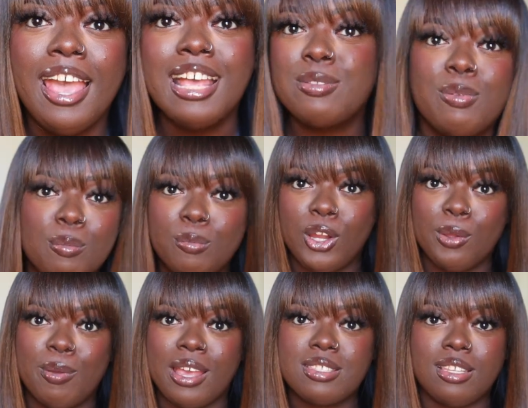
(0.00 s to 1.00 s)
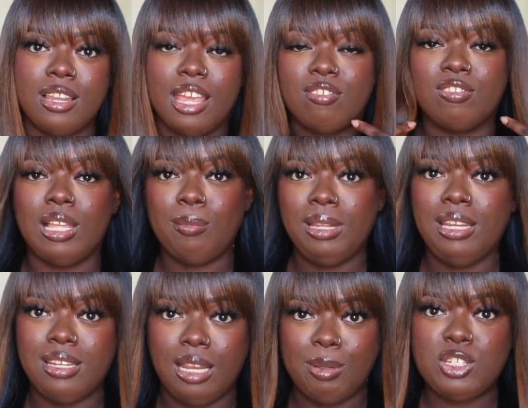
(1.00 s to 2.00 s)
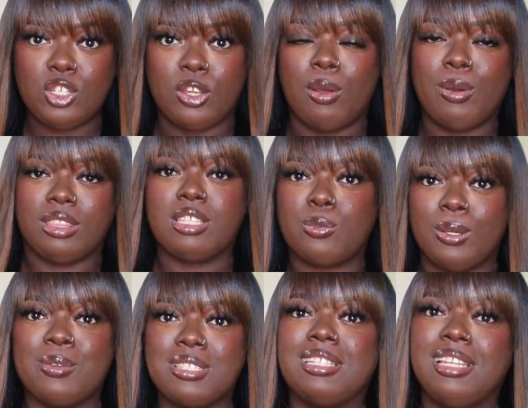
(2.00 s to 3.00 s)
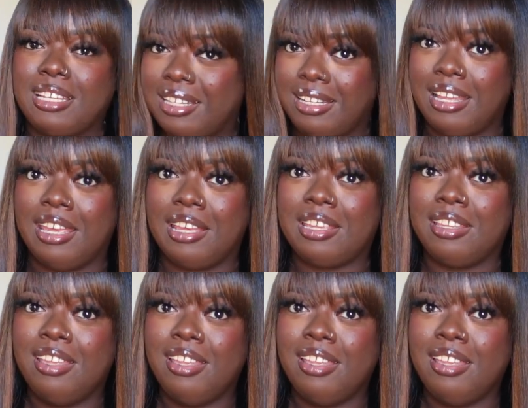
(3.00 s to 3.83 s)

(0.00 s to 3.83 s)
has been brought back to life. Let me, let me show y'all what this wig was looking like